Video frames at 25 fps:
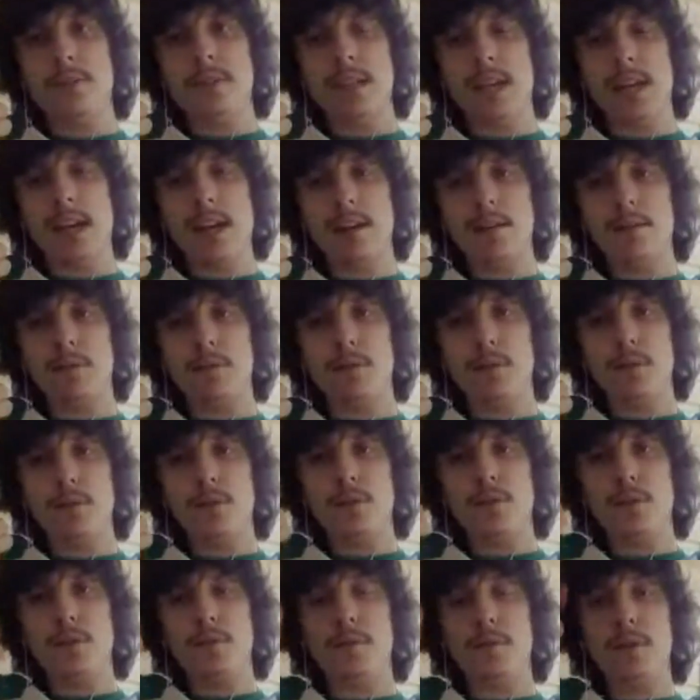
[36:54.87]
to have for
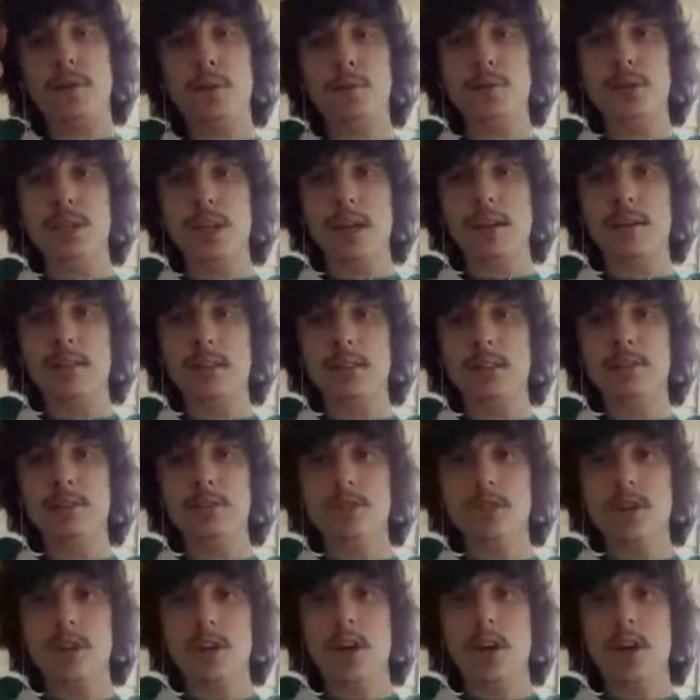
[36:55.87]
your film challenge